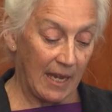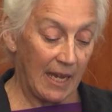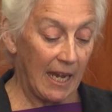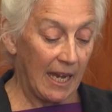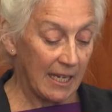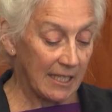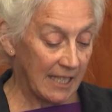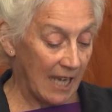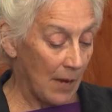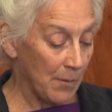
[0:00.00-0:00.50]

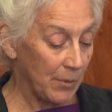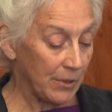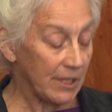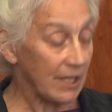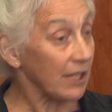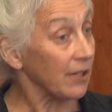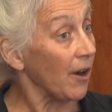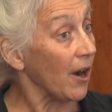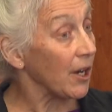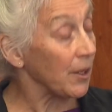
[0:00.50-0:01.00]
Examples
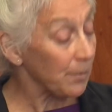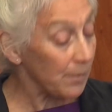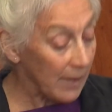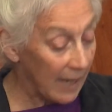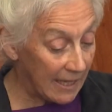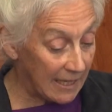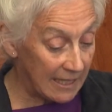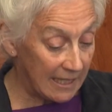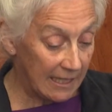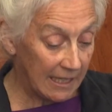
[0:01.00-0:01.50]
there are in
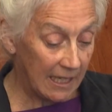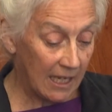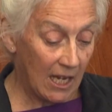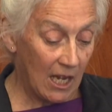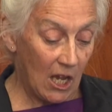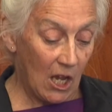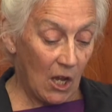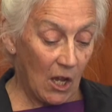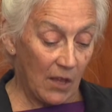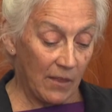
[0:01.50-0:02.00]
plenty
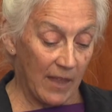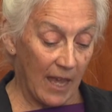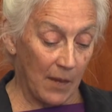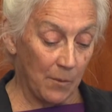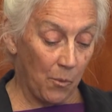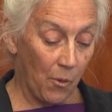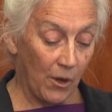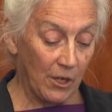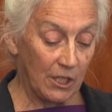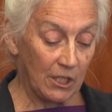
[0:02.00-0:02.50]

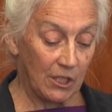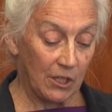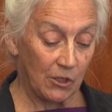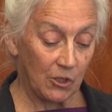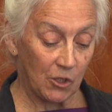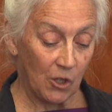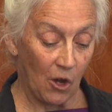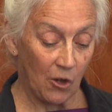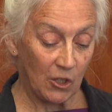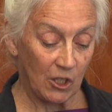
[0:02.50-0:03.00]
that pointed to
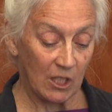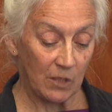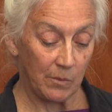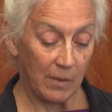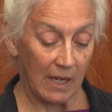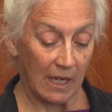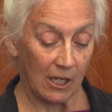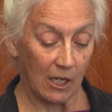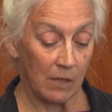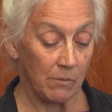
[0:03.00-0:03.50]
Trojans
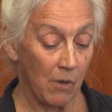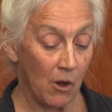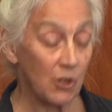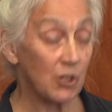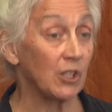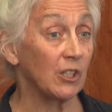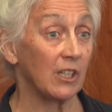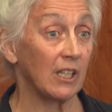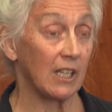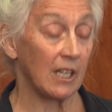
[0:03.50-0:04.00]
being
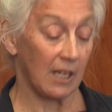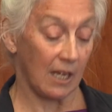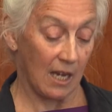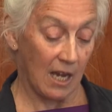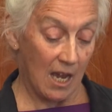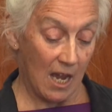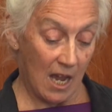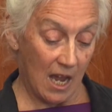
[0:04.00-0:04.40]
emotionally,